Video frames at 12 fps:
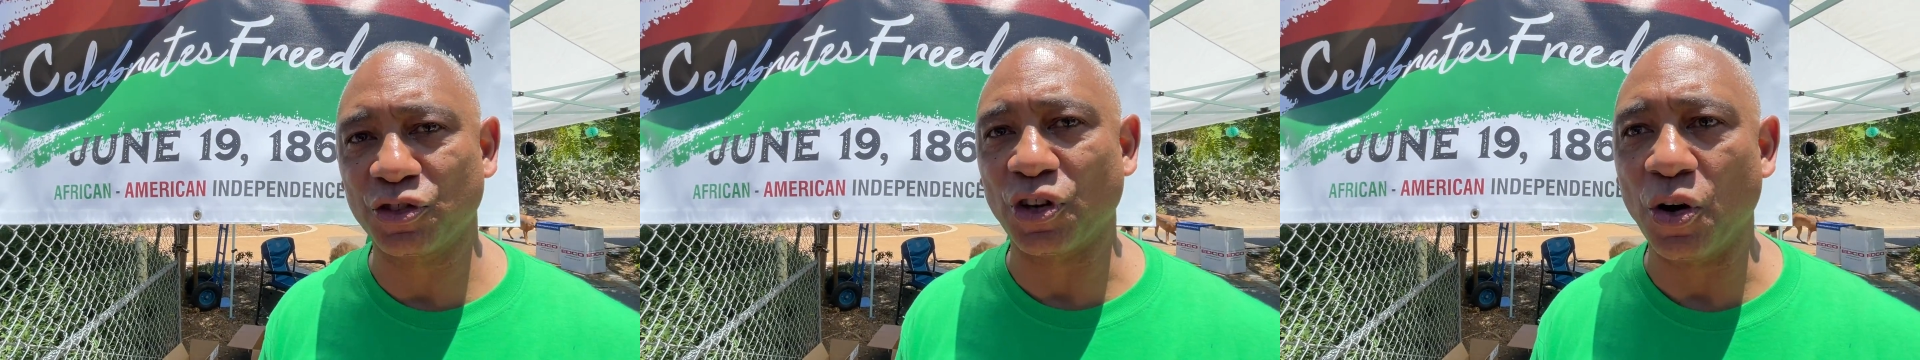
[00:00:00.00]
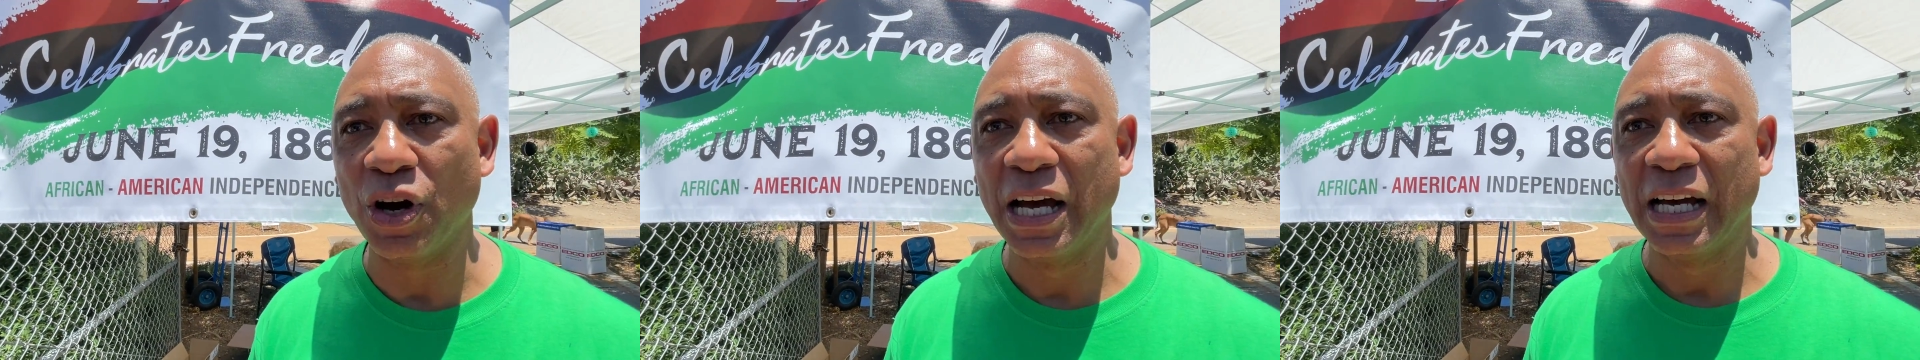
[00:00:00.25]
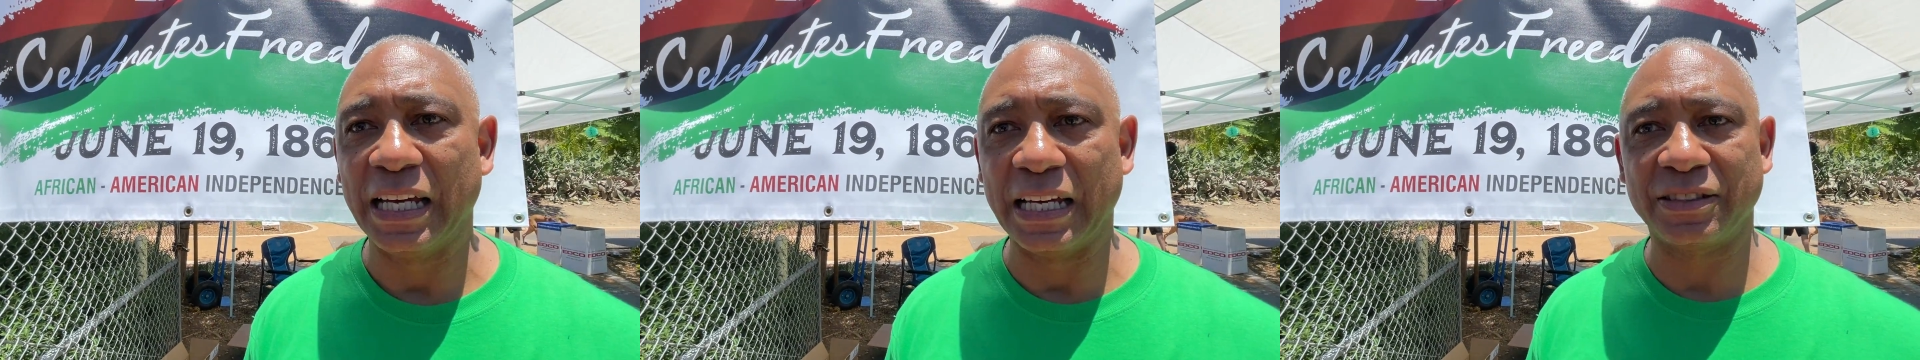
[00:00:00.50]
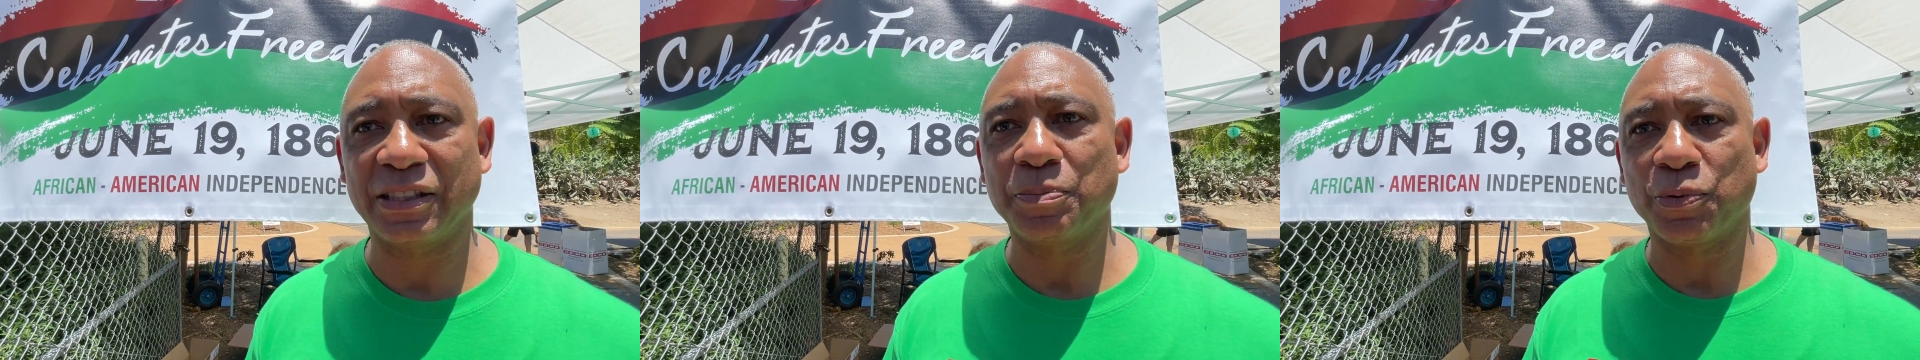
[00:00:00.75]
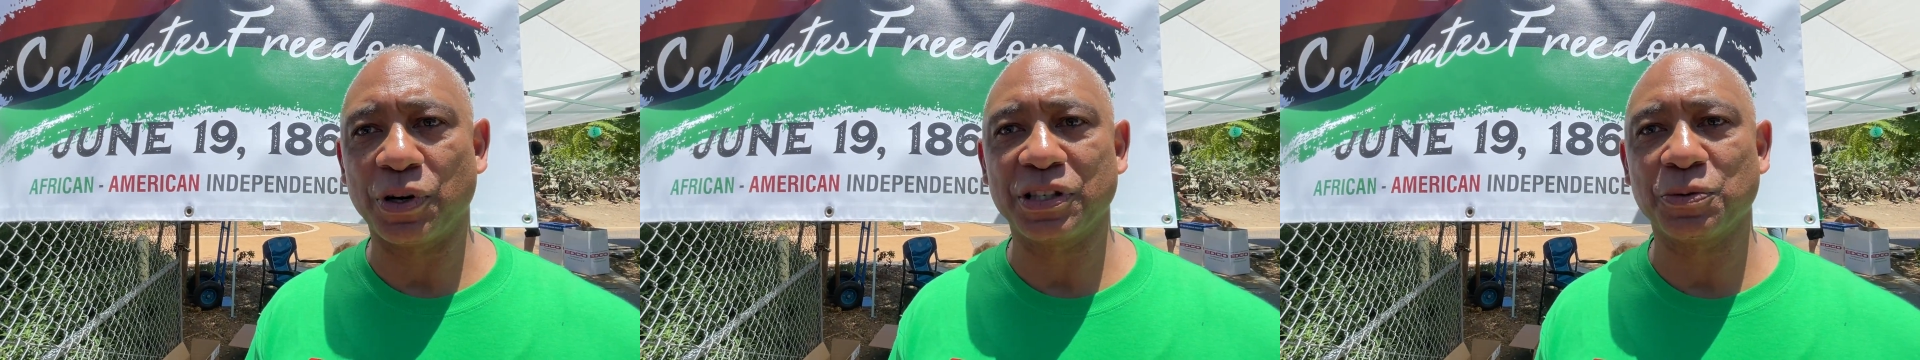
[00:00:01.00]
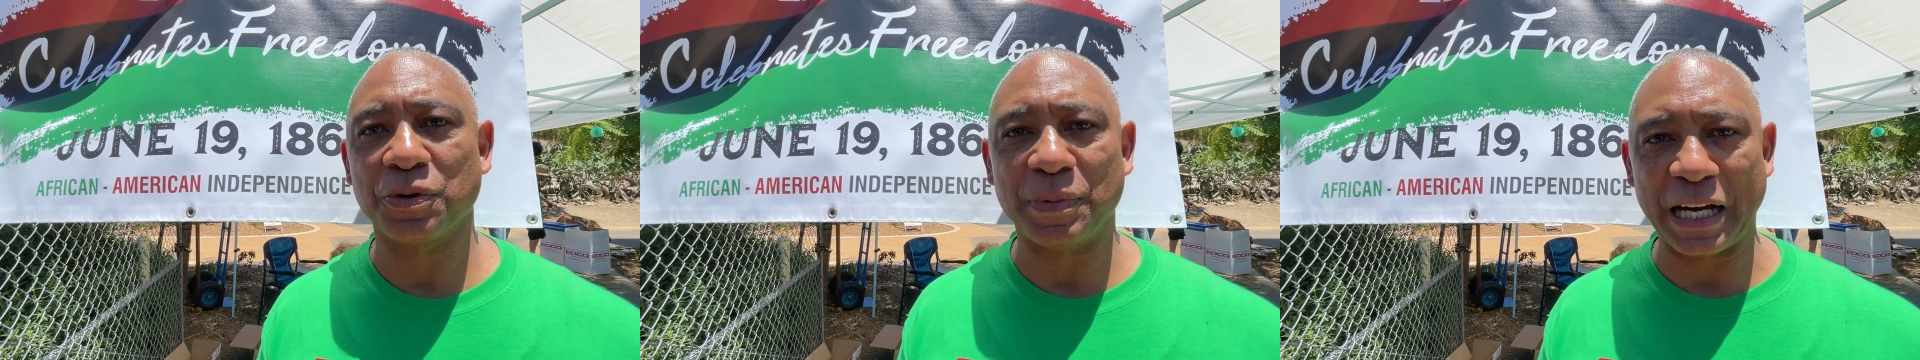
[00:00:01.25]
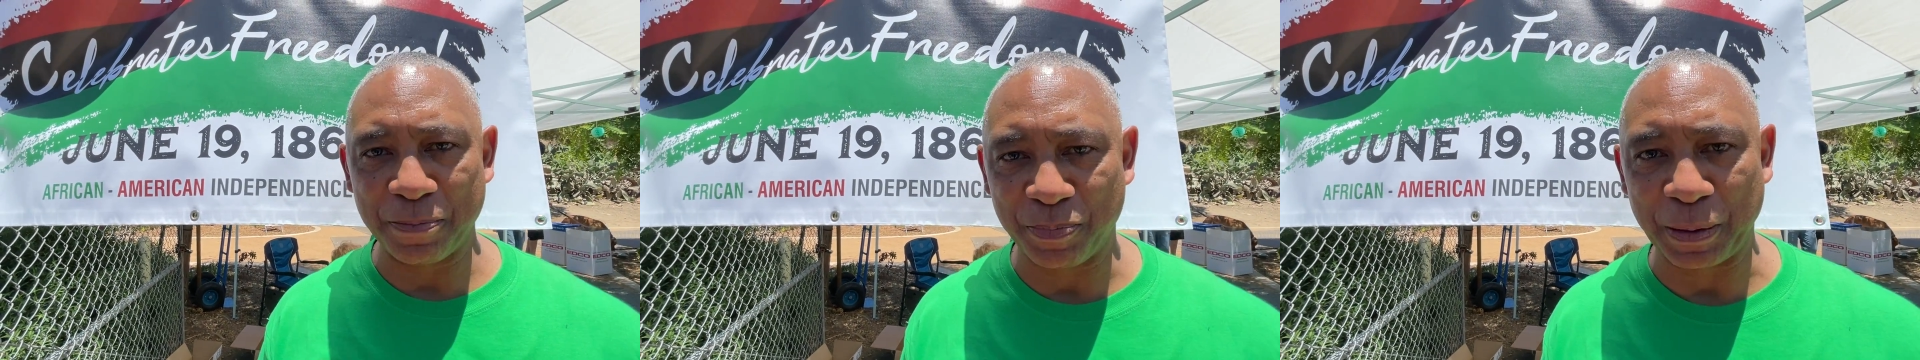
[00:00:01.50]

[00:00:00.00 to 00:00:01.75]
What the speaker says: So it's important to remind